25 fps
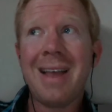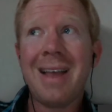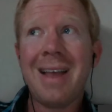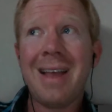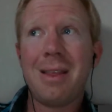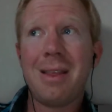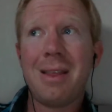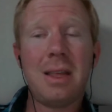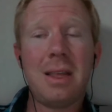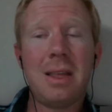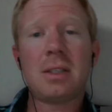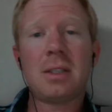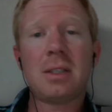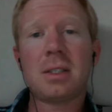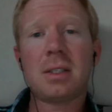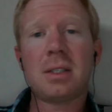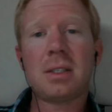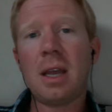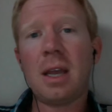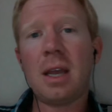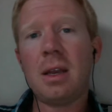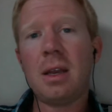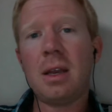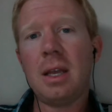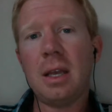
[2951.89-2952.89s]
that this
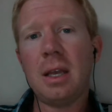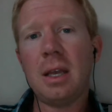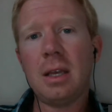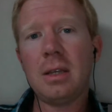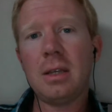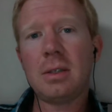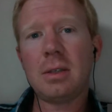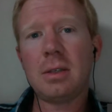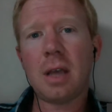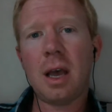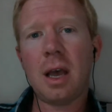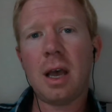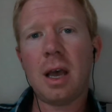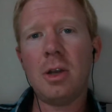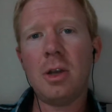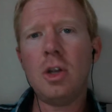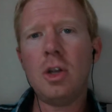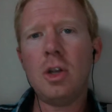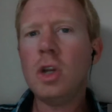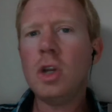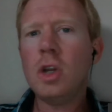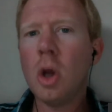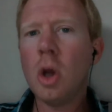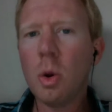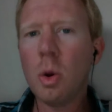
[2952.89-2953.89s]
site is
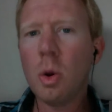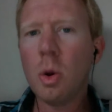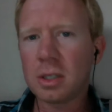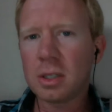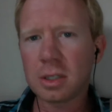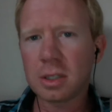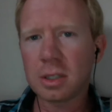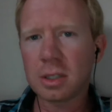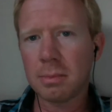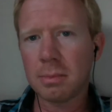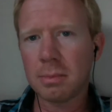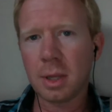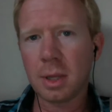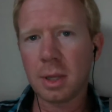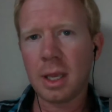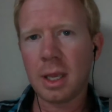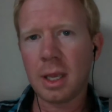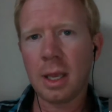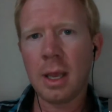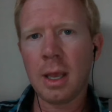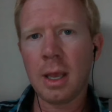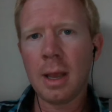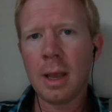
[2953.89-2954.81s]
noticeably